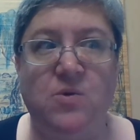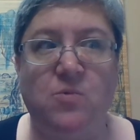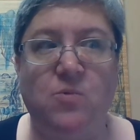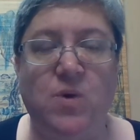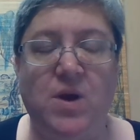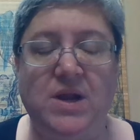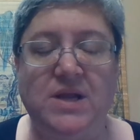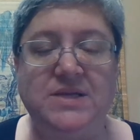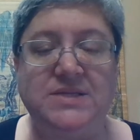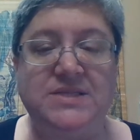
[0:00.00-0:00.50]

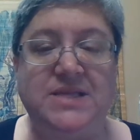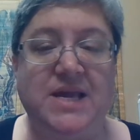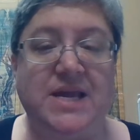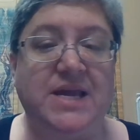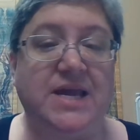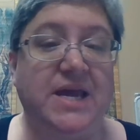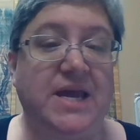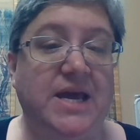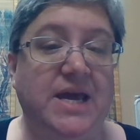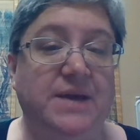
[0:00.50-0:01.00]
well as they
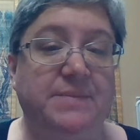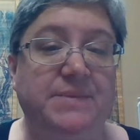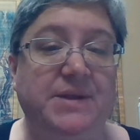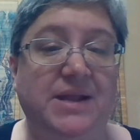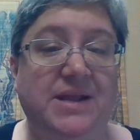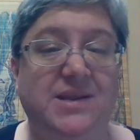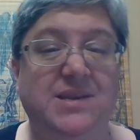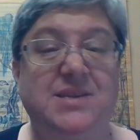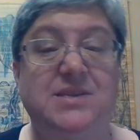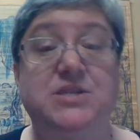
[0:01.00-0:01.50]
can, but
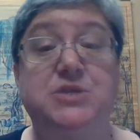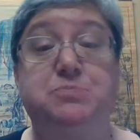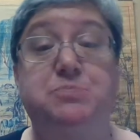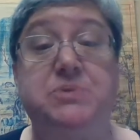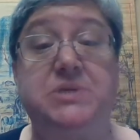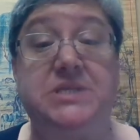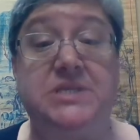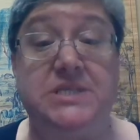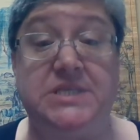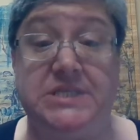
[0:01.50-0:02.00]
all the
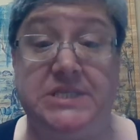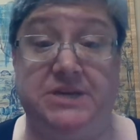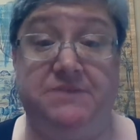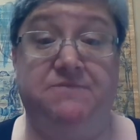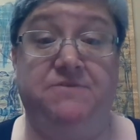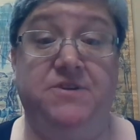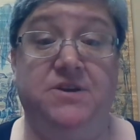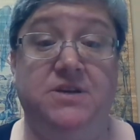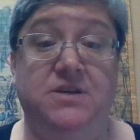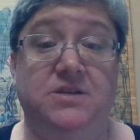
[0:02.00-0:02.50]

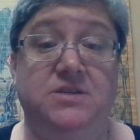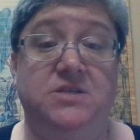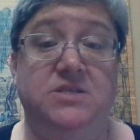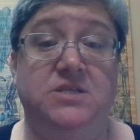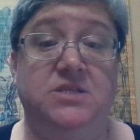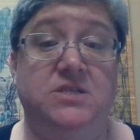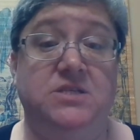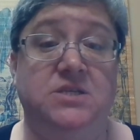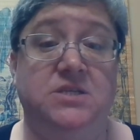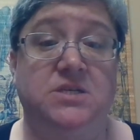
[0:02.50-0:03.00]

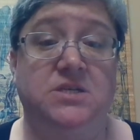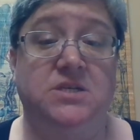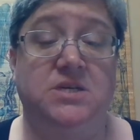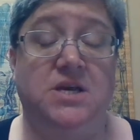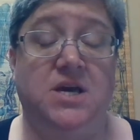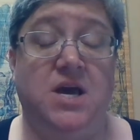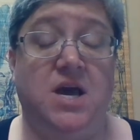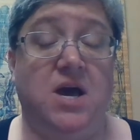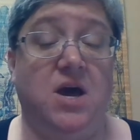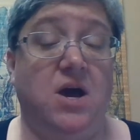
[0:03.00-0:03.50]
specifics
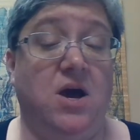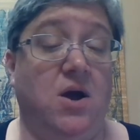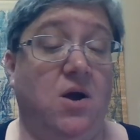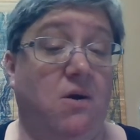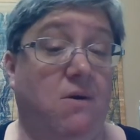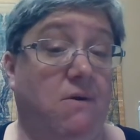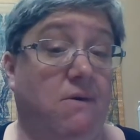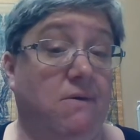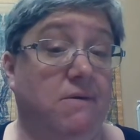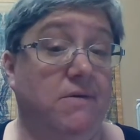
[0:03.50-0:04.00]

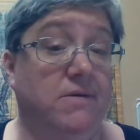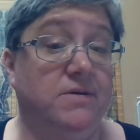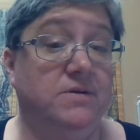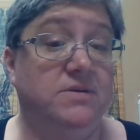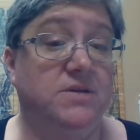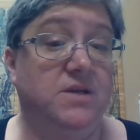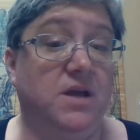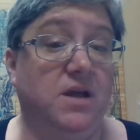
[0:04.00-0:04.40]
aren't.